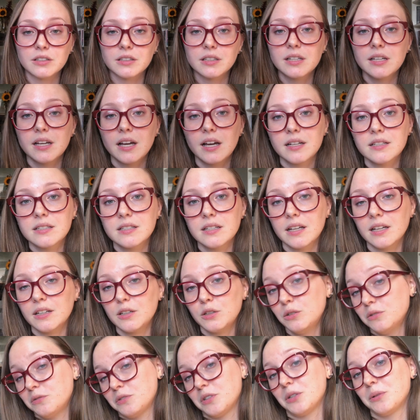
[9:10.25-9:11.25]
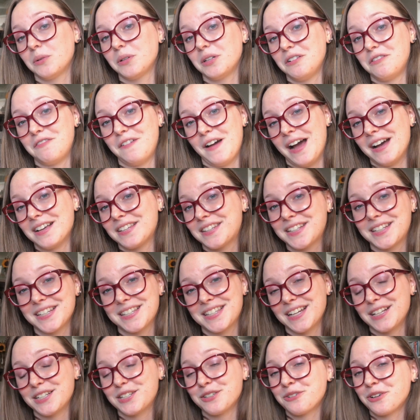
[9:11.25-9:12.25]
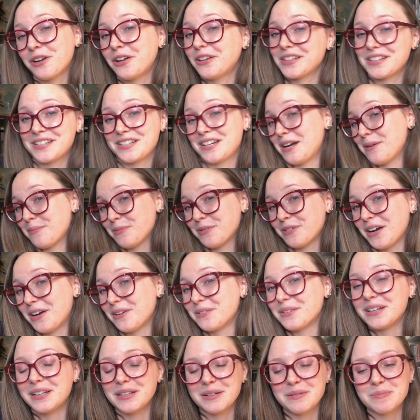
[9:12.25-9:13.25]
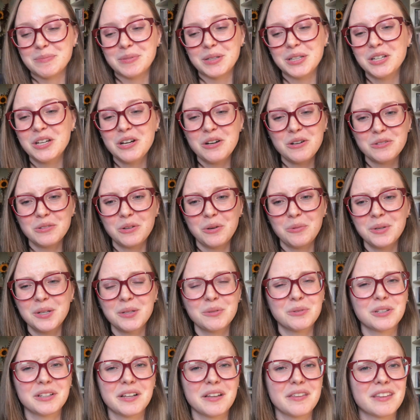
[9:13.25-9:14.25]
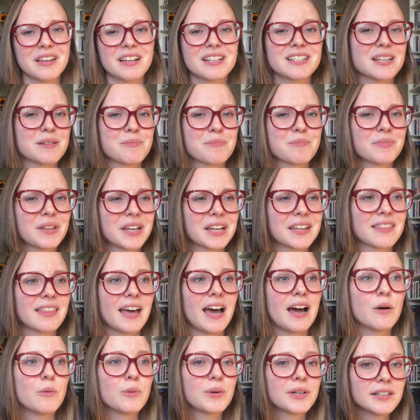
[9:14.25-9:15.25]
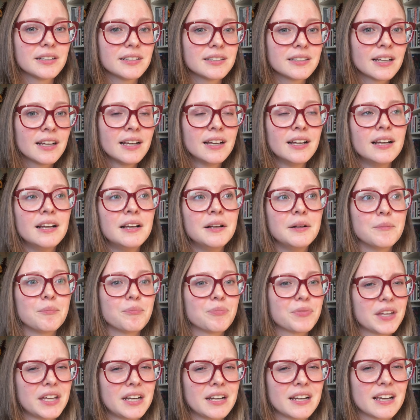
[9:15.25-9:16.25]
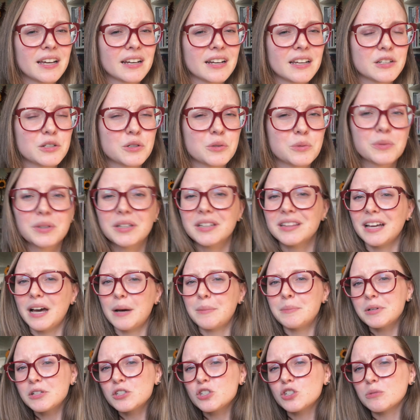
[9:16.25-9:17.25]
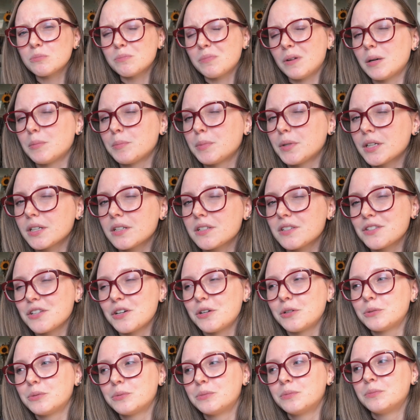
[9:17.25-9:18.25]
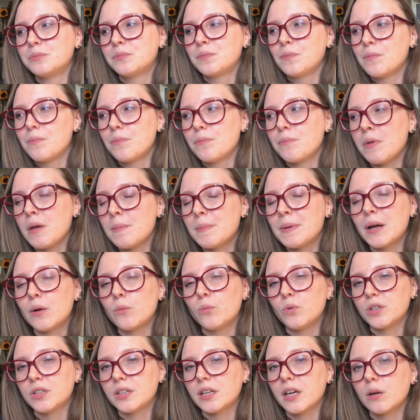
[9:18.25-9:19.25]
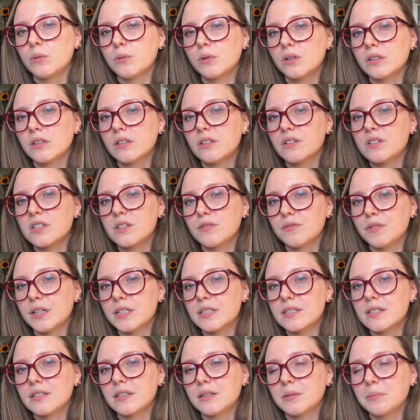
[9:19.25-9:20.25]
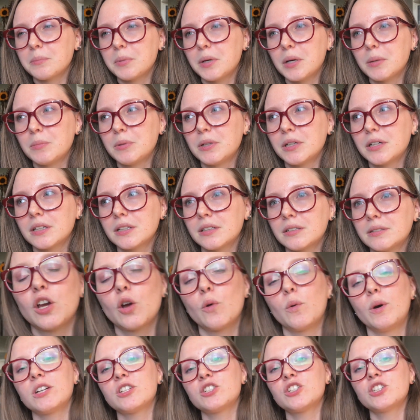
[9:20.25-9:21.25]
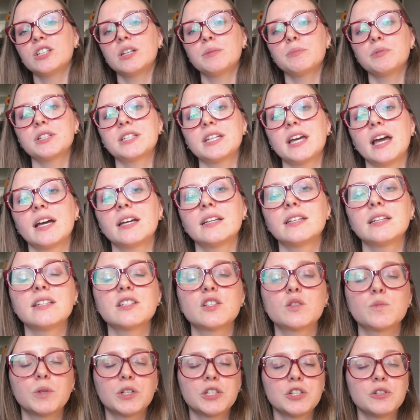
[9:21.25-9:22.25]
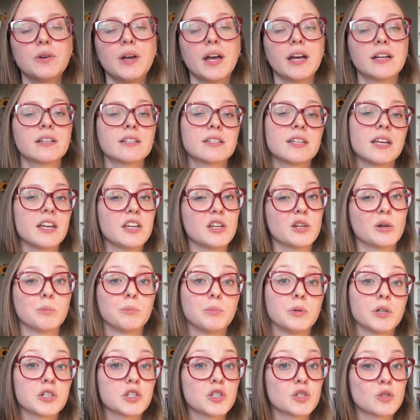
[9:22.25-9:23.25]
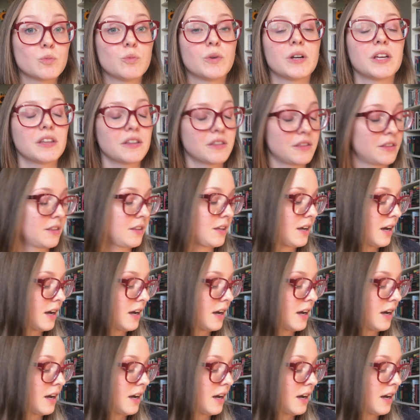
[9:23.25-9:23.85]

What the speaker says: He had to get over it real fast because I do it all the time around him. But no, nobody really thinks I'm like that weird. Then again, I don't read that much in public, so maybe I would get weird looks if I did it in public. Question number 10 is, what do you annotate your books with?